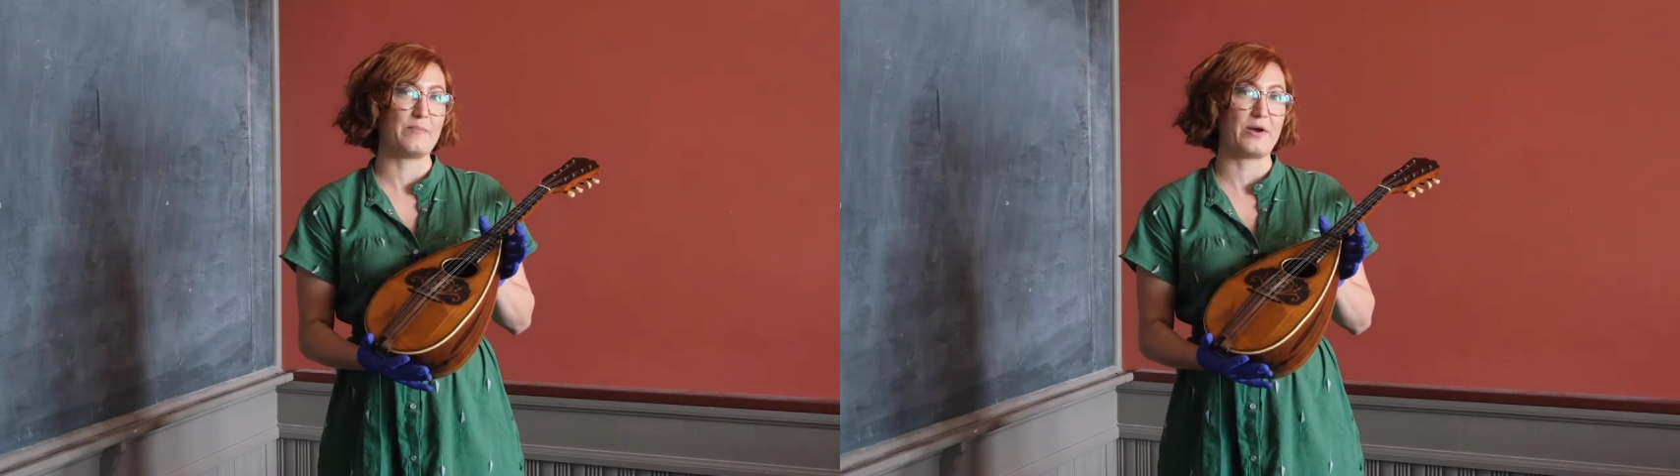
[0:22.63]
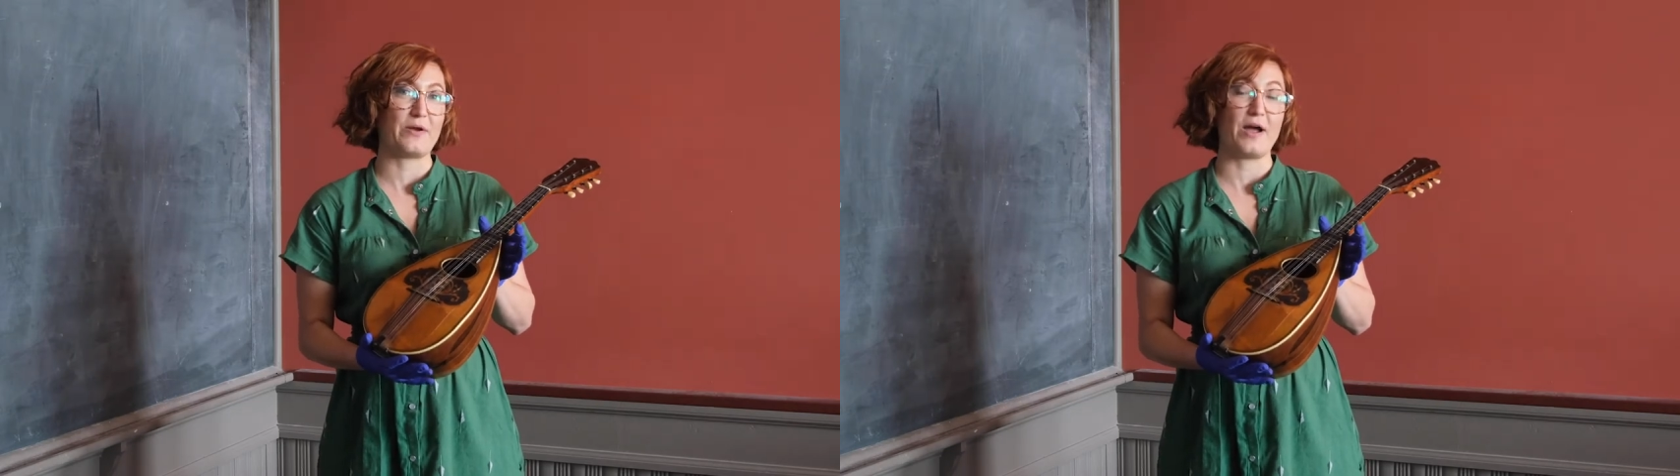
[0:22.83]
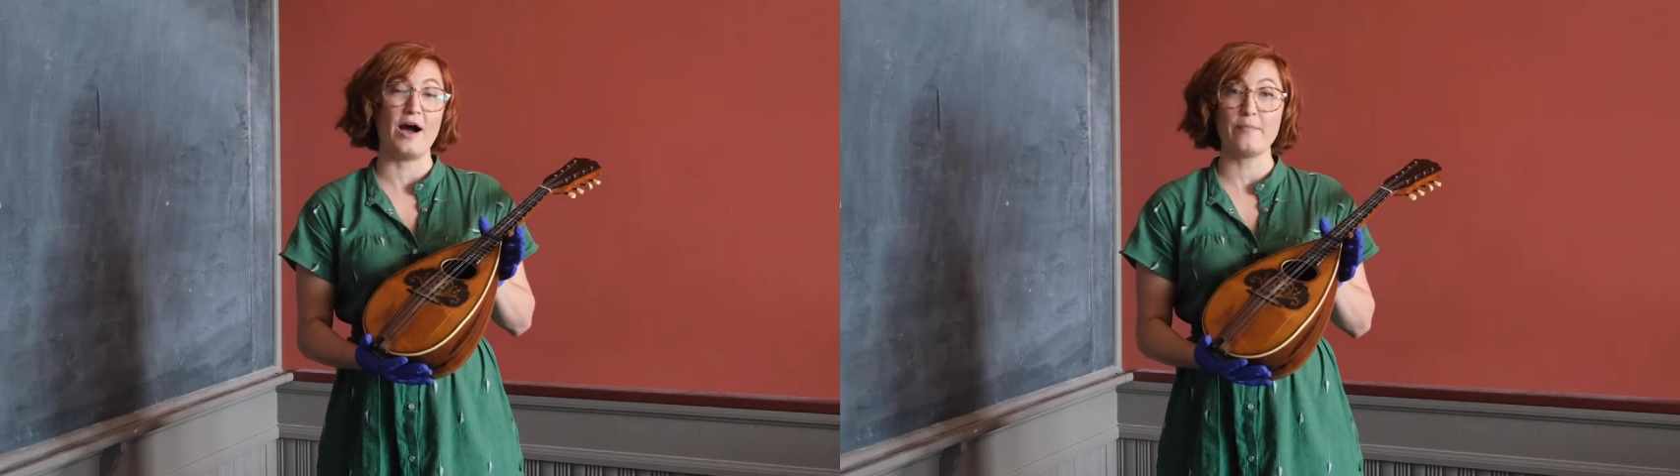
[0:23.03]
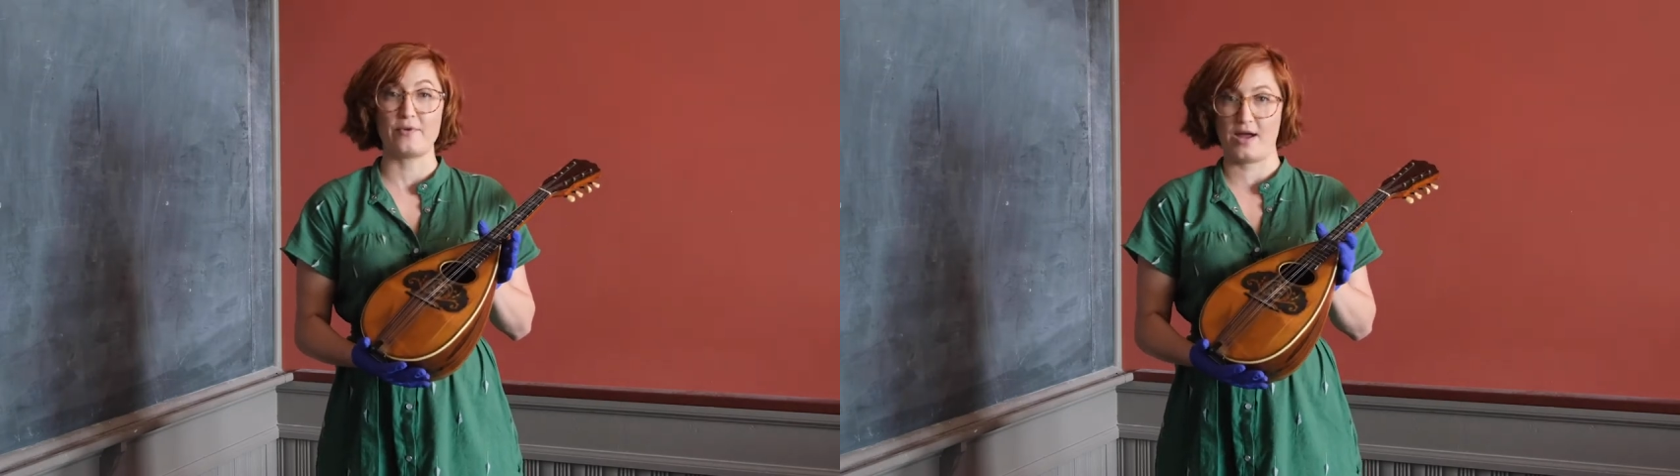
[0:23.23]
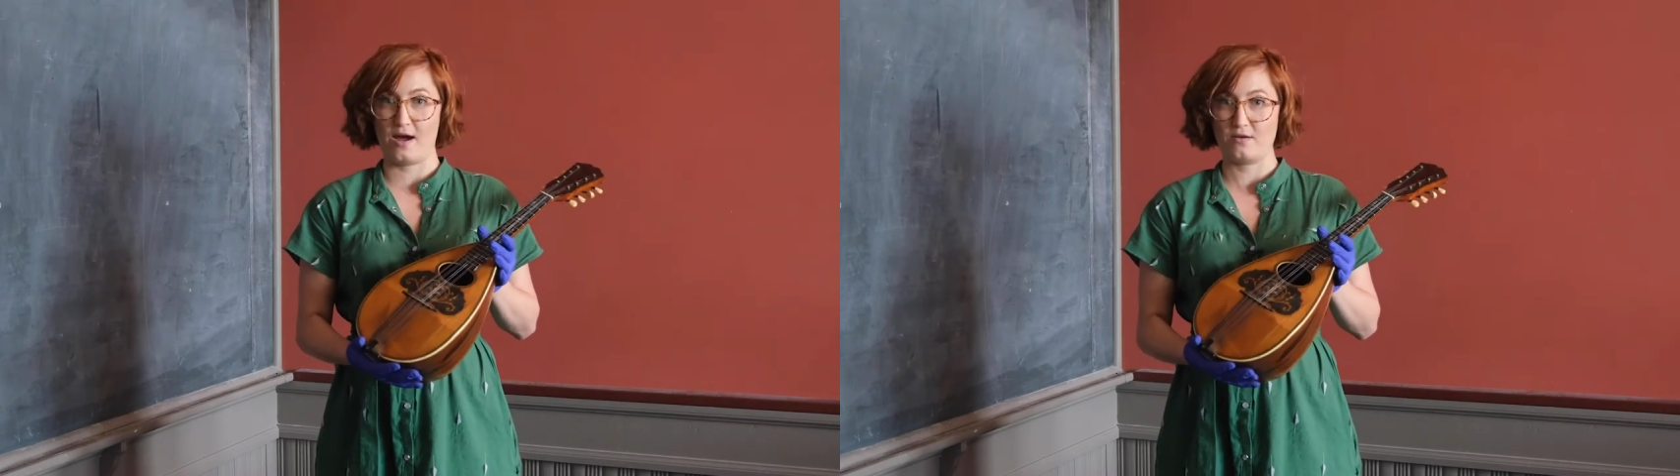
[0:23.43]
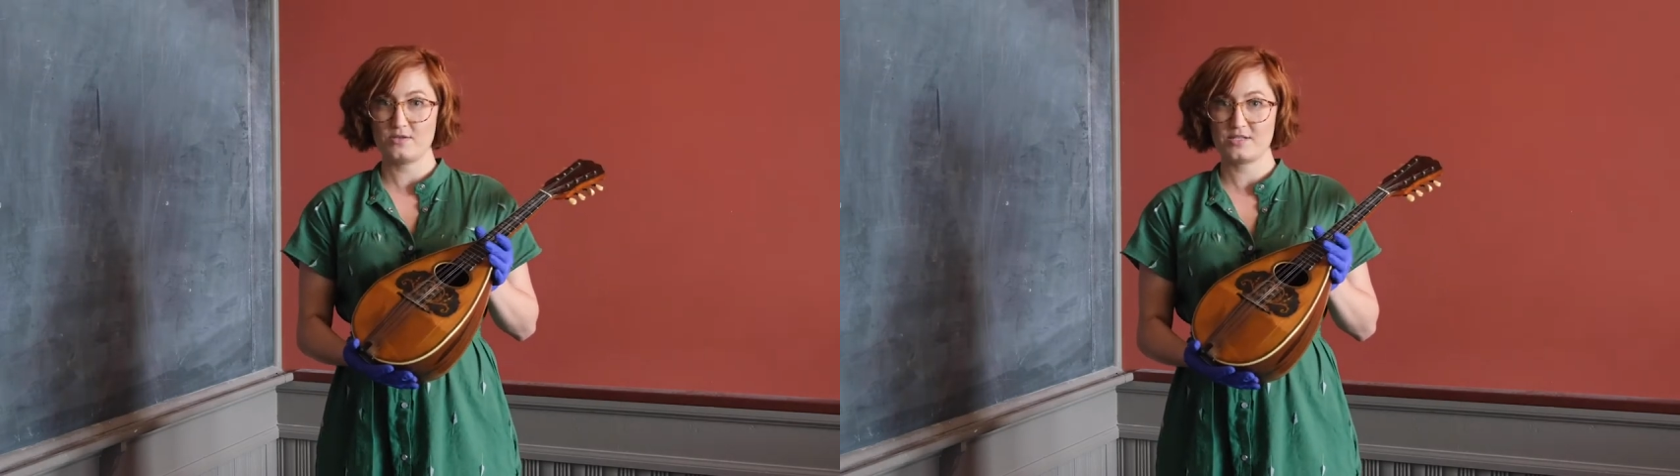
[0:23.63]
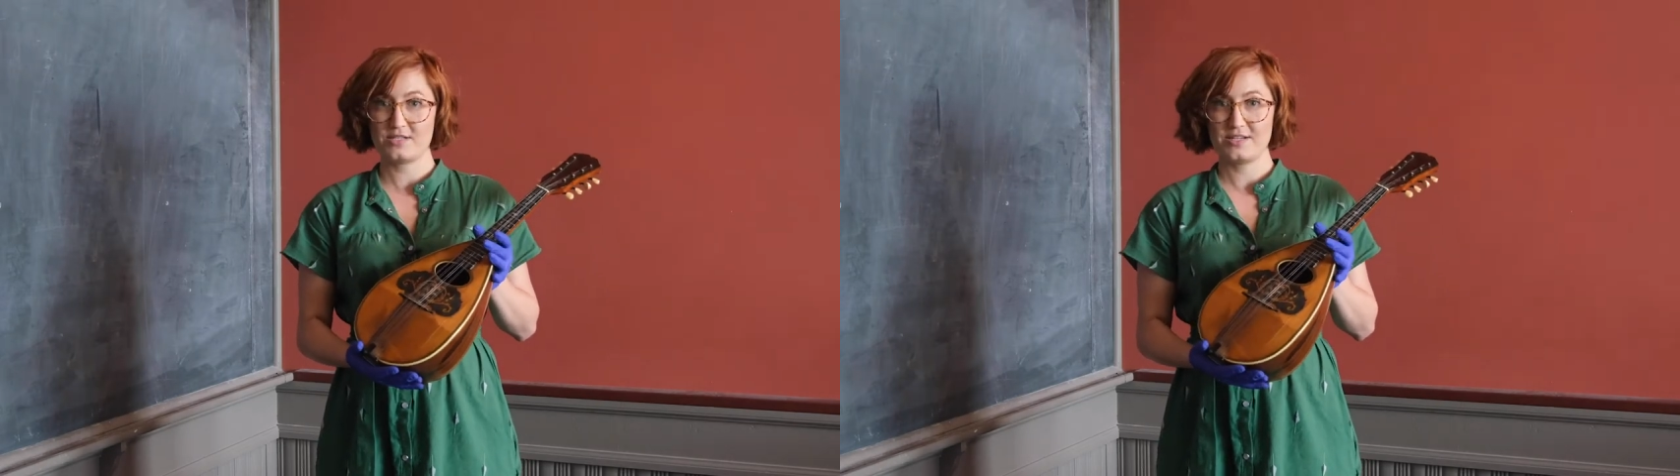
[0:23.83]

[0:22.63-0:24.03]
Barre Opera House,